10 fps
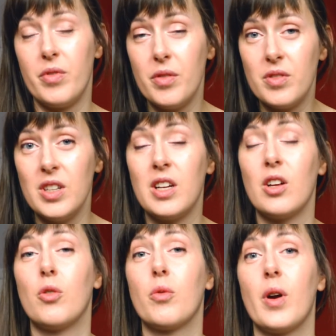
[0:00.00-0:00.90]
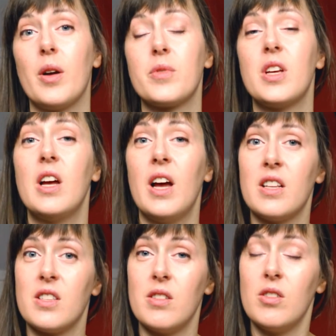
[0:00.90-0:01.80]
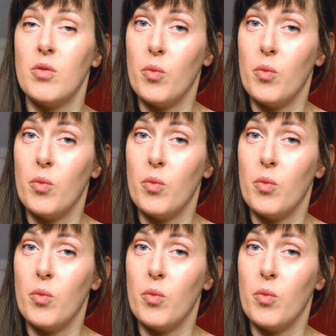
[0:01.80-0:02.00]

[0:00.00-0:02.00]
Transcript: 50 kilograms and